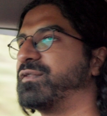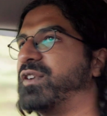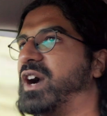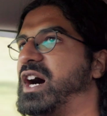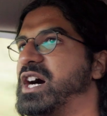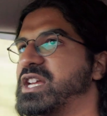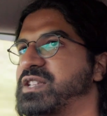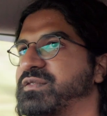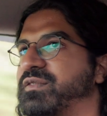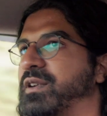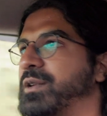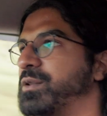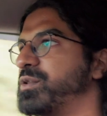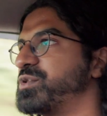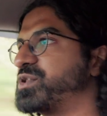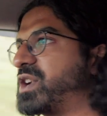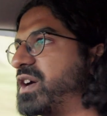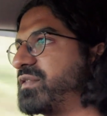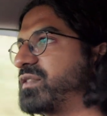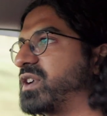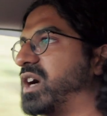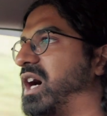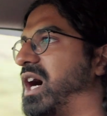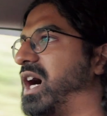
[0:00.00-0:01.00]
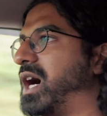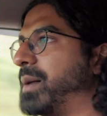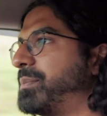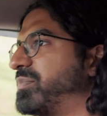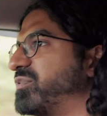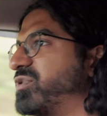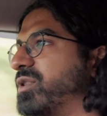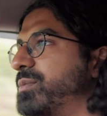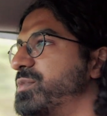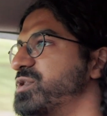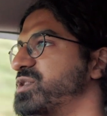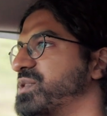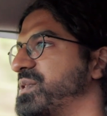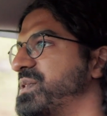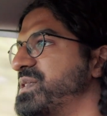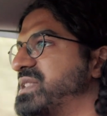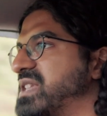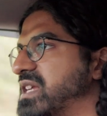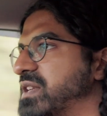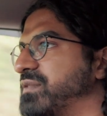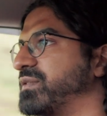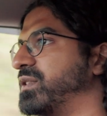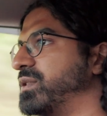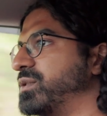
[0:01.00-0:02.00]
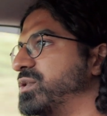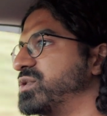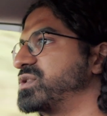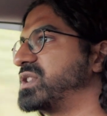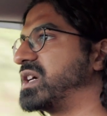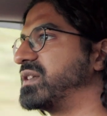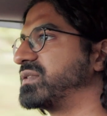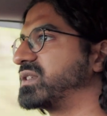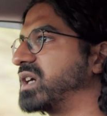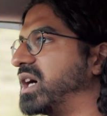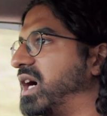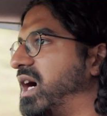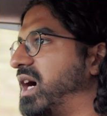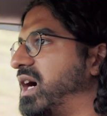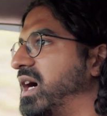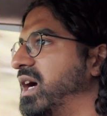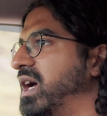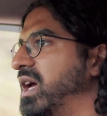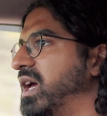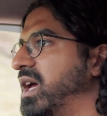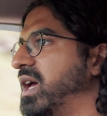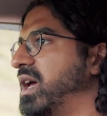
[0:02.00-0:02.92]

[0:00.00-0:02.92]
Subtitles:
fast front-wheel drive car, performance-oriented front-wheel drive car.